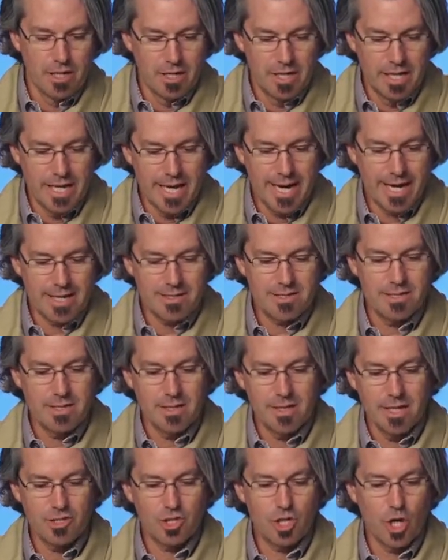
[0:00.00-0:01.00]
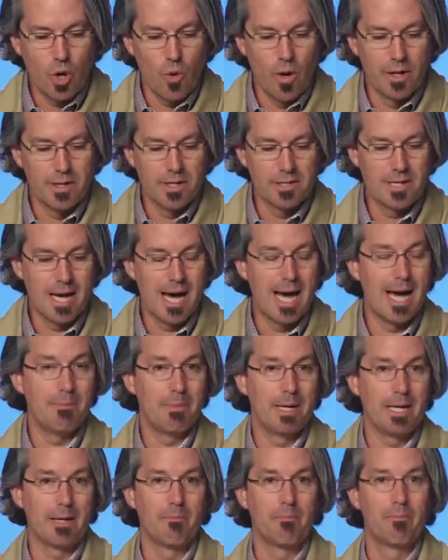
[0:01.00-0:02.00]
Next, let's go on to
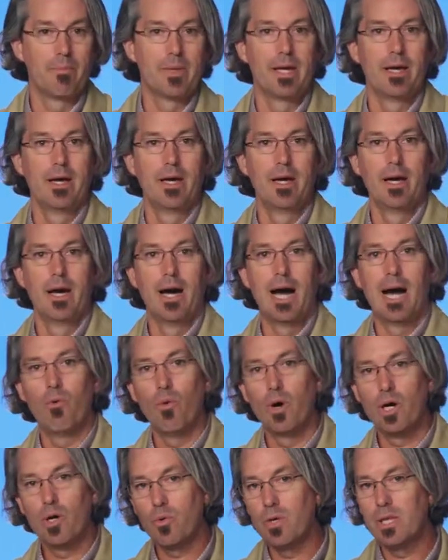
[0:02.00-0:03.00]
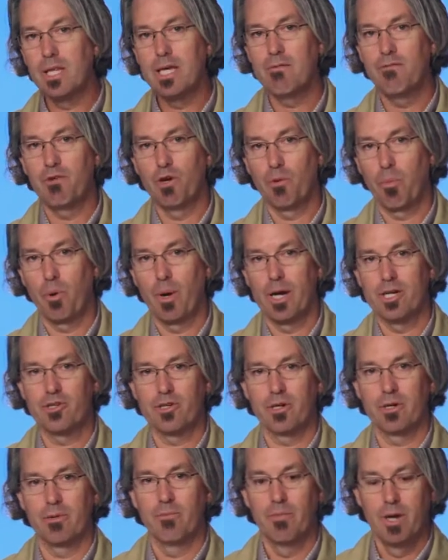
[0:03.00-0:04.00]
timing. I want to relieve your
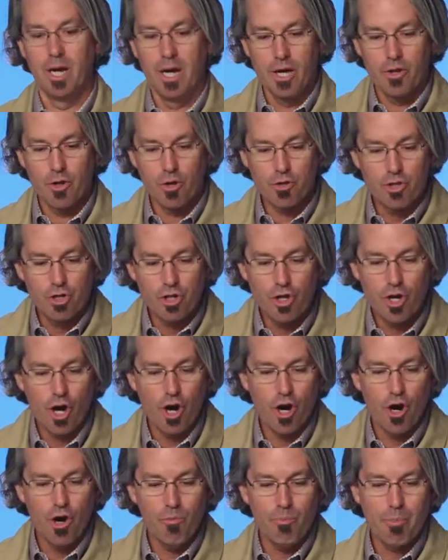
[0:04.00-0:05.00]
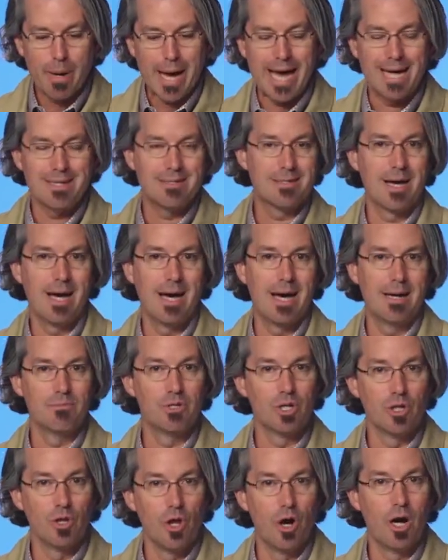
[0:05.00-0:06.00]
pressure. There's no bad time
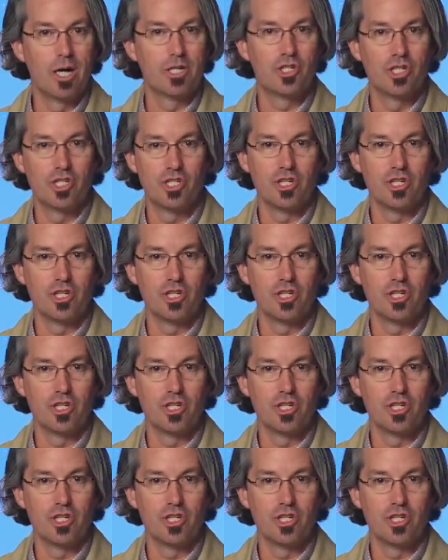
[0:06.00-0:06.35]
to launch a